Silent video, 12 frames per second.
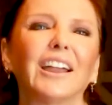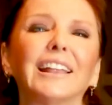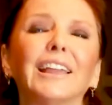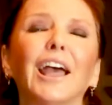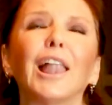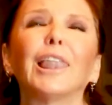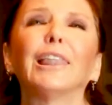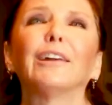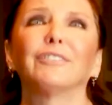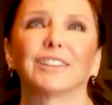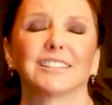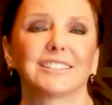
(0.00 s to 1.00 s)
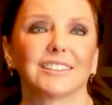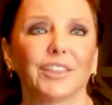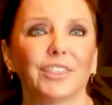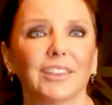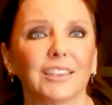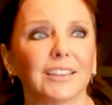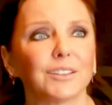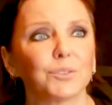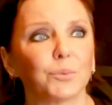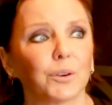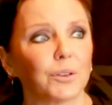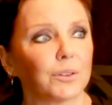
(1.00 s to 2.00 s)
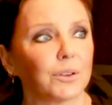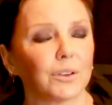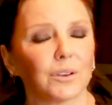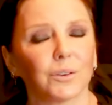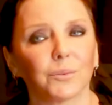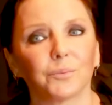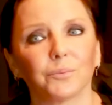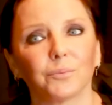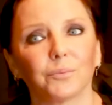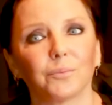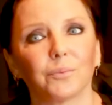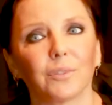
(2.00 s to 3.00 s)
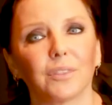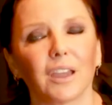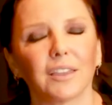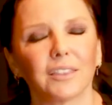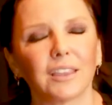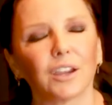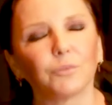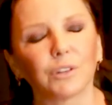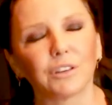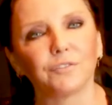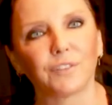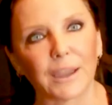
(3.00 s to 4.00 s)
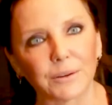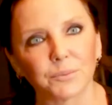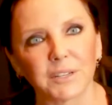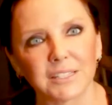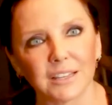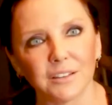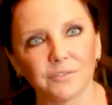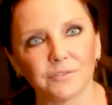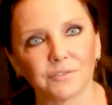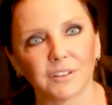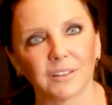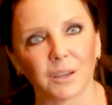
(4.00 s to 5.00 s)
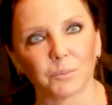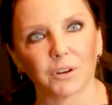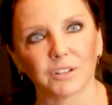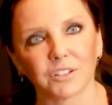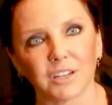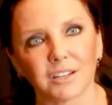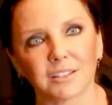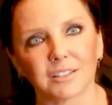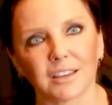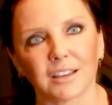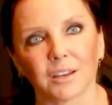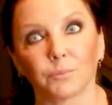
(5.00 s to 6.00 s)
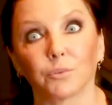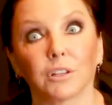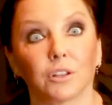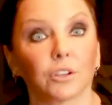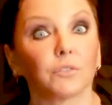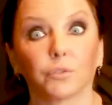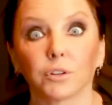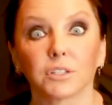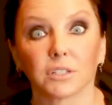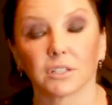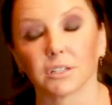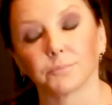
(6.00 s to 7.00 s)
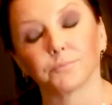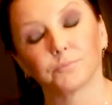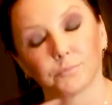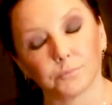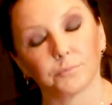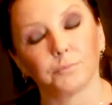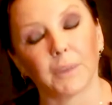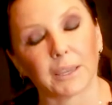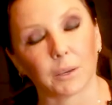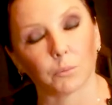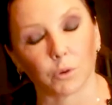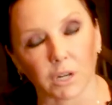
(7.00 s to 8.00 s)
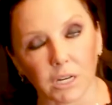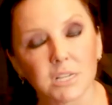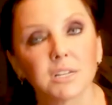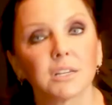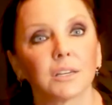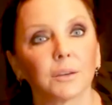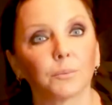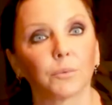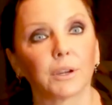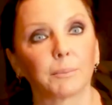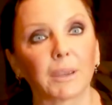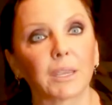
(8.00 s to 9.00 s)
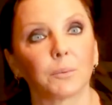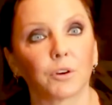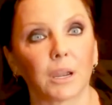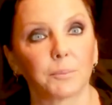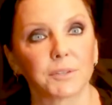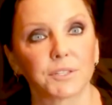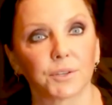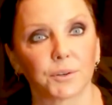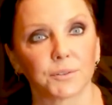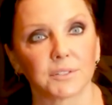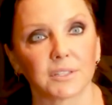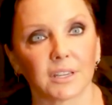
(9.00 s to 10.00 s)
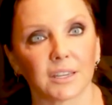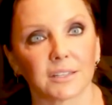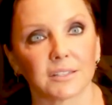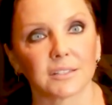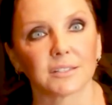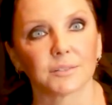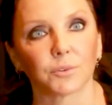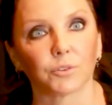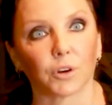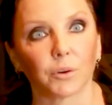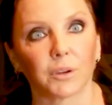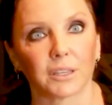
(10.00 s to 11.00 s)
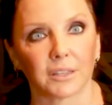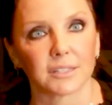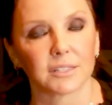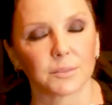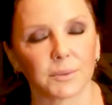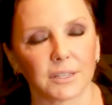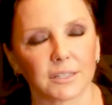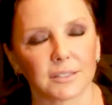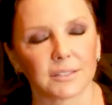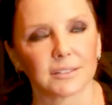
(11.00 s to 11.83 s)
I love it. I think it's I think I really found myself in that project, and I'm really looking forward to making more episodes and growing this, because...